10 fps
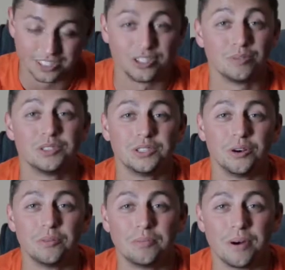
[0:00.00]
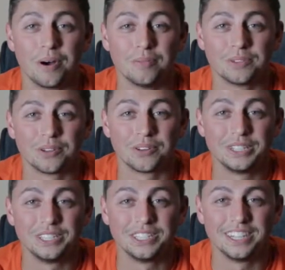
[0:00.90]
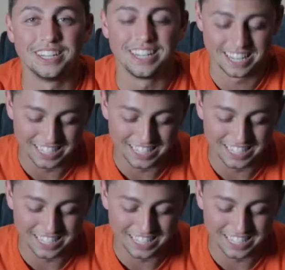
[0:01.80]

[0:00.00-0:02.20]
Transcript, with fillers: Dude, I'm so pumped. Holy shit.